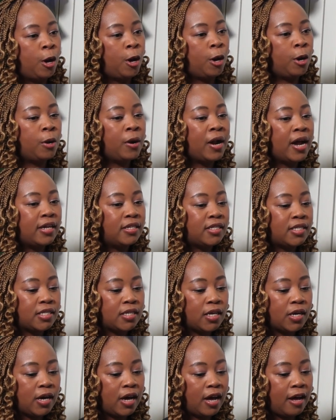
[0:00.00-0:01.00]
All right.
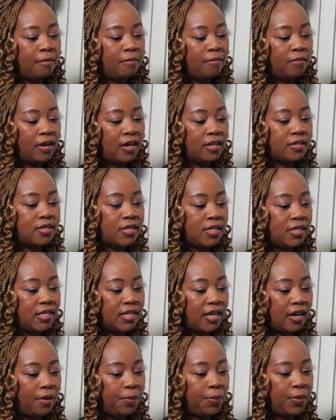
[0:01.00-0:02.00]
So at
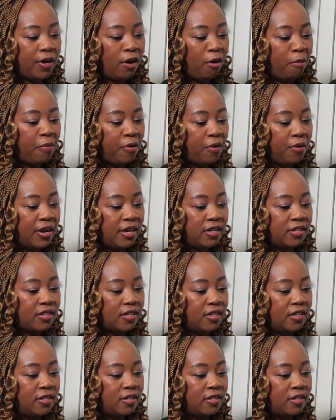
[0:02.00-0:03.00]
Zeda, we operate
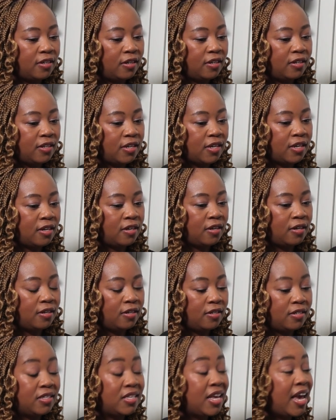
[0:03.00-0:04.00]
in
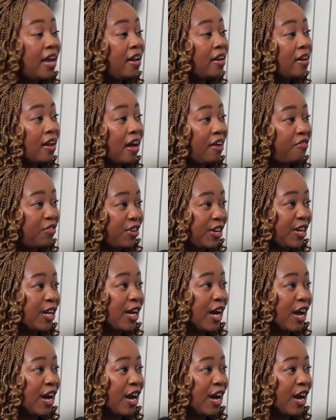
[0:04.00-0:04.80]
10 African